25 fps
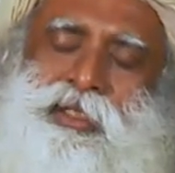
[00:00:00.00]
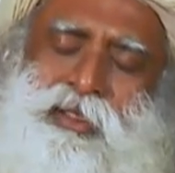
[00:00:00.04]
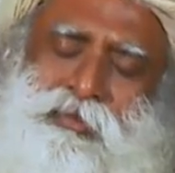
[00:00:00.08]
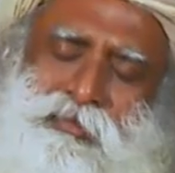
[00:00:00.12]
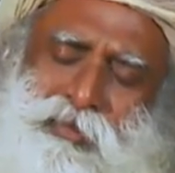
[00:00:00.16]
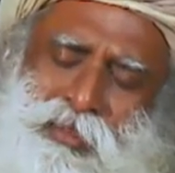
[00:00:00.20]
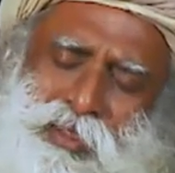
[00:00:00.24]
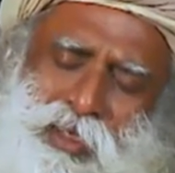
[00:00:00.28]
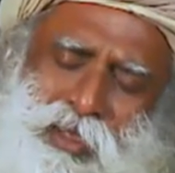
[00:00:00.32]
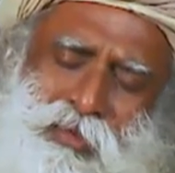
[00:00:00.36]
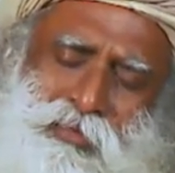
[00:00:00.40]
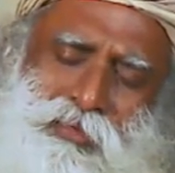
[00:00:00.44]

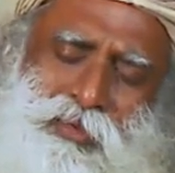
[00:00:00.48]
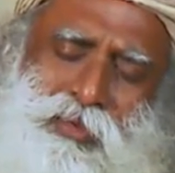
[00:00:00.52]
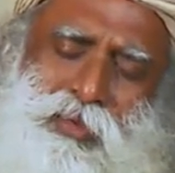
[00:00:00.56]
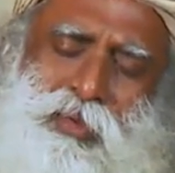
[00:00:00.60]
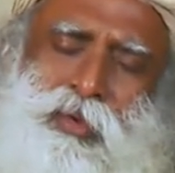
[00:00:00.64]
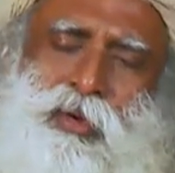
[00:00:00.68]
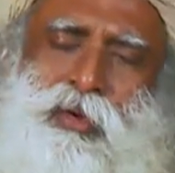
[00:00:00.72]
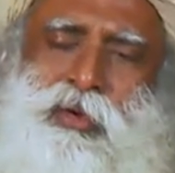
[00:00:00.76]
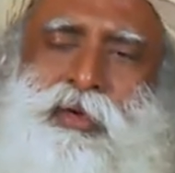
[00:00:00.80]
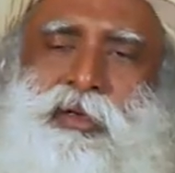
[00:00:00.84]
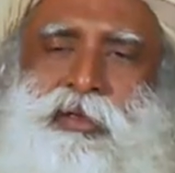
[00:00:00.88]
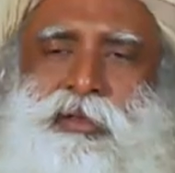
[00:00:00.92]
Even now
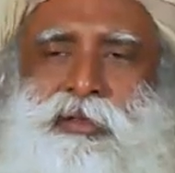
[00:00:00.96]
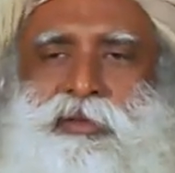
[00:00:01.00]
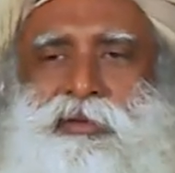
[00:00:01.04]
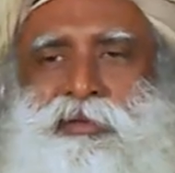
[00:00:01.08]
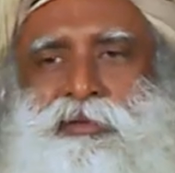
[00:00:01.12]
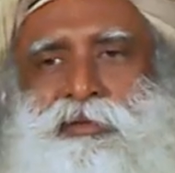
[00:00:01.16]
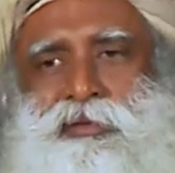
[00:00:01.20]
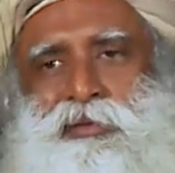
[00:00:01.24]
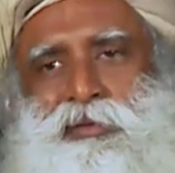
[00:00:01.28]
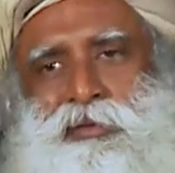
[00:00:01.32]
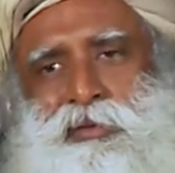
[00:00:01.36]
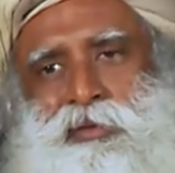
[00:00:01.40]
you are
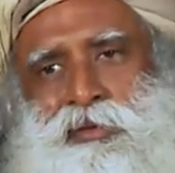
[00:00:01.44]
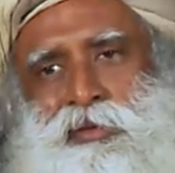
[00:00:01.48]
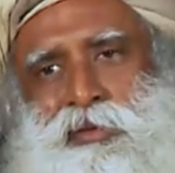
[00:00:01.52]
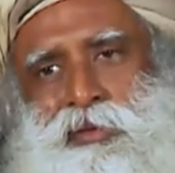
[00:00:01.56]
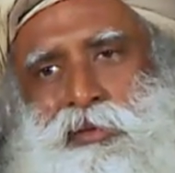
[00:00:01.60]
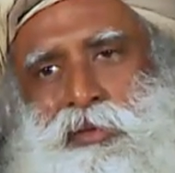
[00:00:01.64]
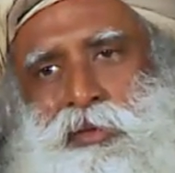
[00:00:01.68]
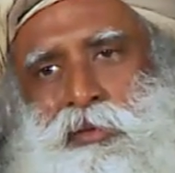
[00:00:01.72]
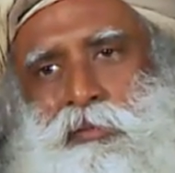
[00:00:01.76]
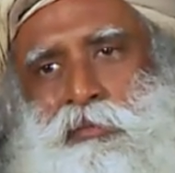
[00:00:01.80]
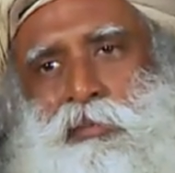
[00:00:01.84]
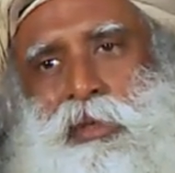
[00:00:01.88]

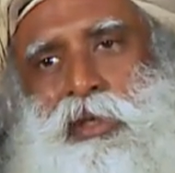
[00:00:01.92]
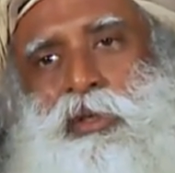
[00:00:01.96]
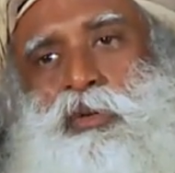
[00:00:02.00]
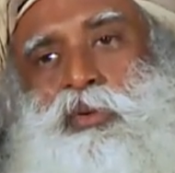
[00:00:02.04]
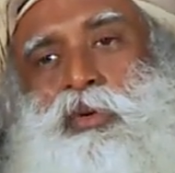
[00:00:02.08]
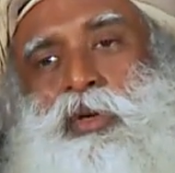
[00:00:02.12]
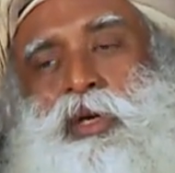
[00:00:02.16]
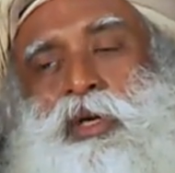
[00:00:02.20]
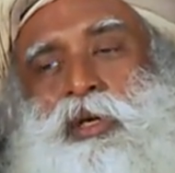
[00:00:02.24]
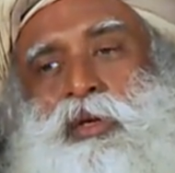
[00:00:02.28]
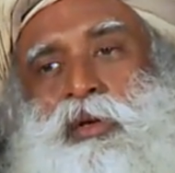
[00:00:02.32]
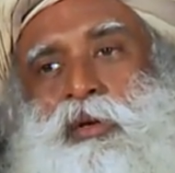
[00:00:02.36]
but
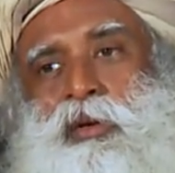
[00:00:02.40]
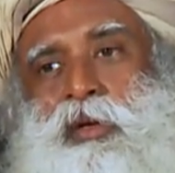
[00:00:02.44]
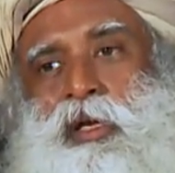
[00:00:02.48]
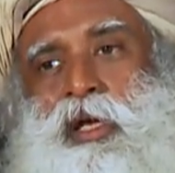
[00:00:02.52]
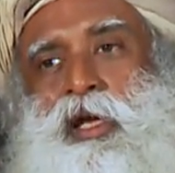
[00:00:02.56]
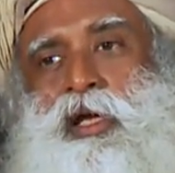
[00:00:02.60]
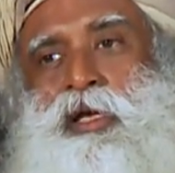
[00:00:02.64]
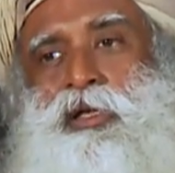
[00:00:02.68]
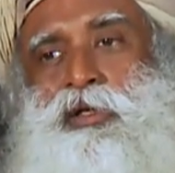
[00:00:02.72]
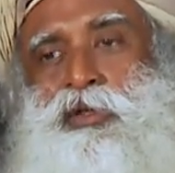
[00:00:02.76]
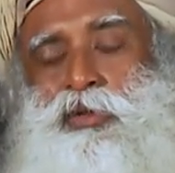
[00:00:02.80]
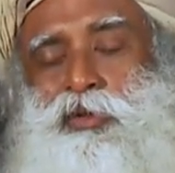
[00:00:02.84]
you
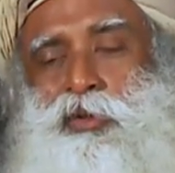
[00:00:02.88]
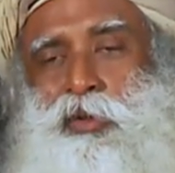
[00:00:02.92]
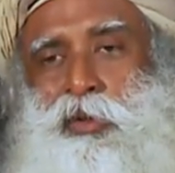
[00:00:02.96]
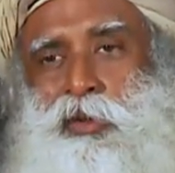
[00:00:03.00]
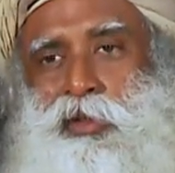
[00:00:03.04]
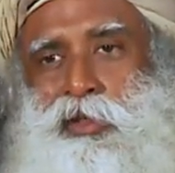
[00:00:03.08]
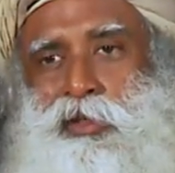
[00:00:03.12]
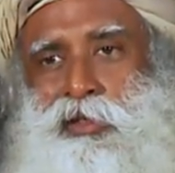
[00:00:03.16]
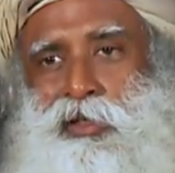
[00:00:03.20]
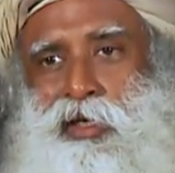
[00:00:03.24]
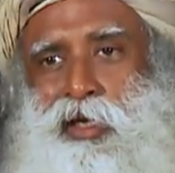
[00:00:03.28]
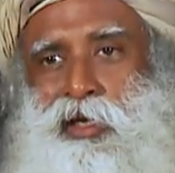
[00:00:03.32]
cannot
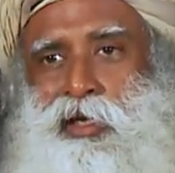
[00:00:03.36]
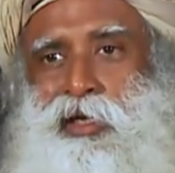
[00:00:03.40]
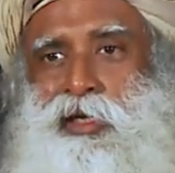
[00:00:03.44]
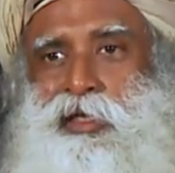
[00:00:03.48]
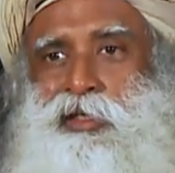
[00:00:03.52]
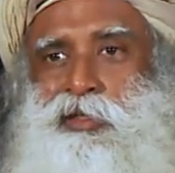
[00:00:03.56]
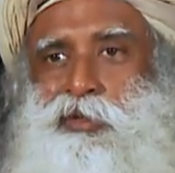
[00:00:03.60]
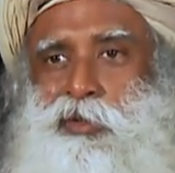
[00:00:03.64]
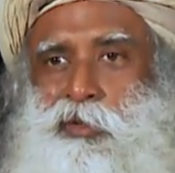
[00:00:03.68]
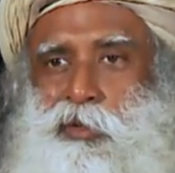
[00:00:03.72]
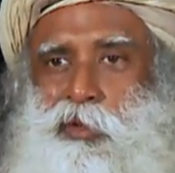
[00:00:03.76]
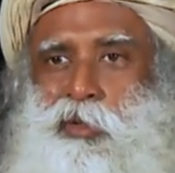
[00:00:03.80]
enjoy it
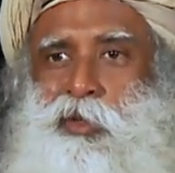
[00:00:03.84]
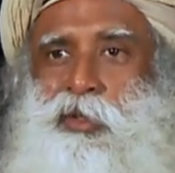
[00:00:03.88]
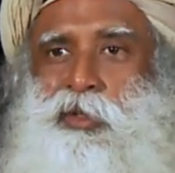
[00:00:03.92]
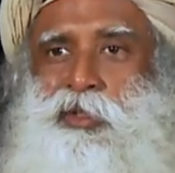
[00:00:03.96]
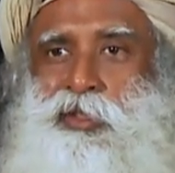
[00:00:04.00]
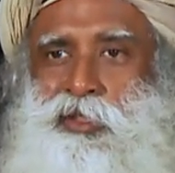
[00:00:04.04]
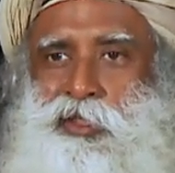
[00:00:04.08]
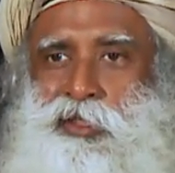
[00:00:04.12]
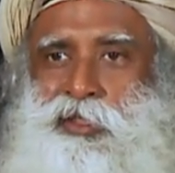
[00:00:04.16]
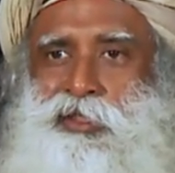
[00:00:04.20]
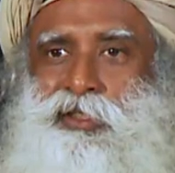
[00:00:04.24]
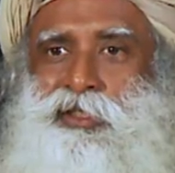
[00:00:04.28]
unless you're
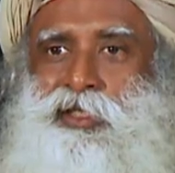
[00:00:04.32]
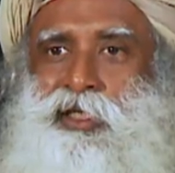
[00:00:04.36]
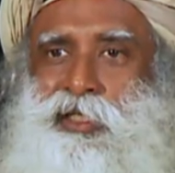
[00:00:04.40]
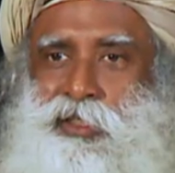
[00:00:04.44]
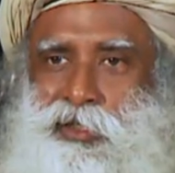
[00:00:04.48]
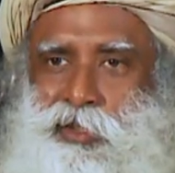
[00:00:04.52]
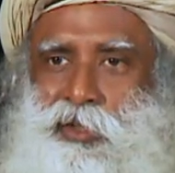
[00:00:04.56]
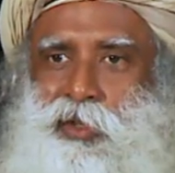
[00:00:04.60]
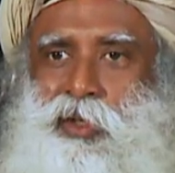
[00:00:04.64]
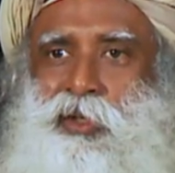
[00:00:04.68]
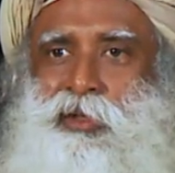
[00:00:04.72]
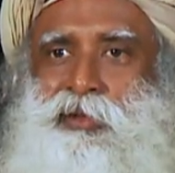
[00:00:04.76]
conscious,
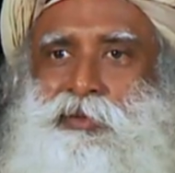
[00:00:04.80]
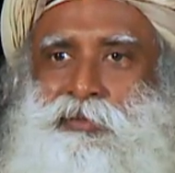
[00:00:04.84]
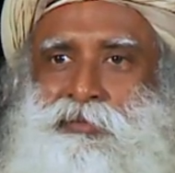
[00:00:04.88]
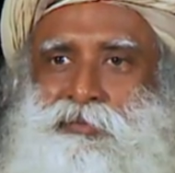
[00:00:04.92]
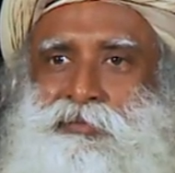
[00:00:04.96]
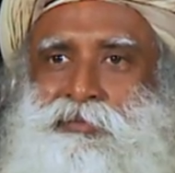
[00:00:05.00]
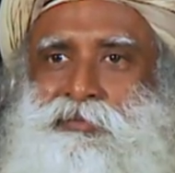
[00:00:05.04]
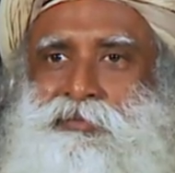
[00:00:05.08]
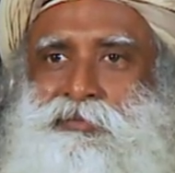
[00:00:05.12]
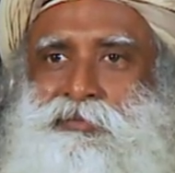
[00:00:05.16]
that's all.